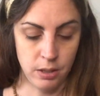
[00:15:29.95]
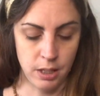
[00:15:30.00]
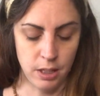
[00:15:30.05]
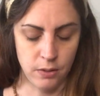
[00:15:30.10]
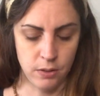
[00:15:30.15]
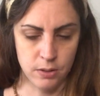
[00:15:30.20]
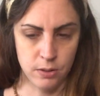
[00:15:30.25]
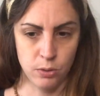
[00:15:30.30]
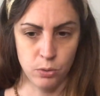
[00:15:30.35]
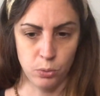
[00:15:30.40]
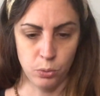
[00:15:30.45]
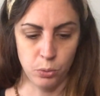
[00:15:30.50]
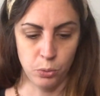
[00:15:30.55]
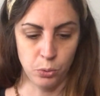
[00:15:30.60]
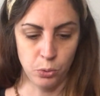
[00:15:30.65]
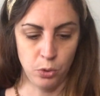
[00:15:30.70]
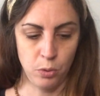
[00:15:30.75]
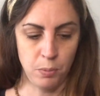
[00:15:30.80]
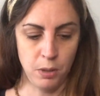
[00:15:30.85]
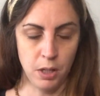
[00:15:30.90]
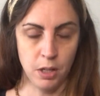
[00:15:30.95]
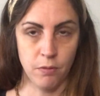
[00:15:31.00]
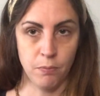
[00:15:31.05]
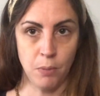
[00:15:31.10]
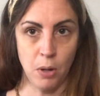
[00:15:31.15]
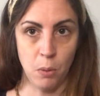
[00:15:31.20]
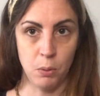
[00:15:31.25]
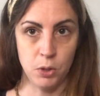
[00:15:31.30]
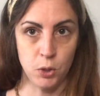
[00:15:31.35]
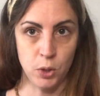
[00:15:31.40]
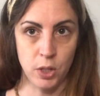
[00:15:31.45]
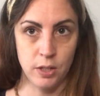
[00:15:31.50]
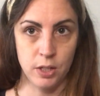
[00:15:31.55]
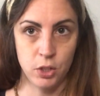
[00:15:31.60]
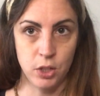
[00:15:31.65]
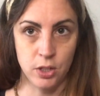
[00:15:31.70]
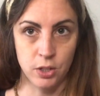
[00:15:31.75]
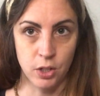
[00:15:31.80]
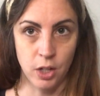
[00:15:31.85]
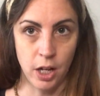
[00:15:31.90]
like this little grouping of poetry
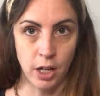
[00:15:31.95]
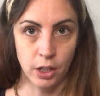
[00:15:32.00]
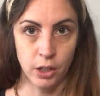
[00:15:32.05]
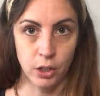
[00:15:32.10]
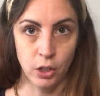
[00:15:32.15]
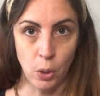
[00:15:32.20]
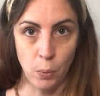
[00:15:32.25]
that she's got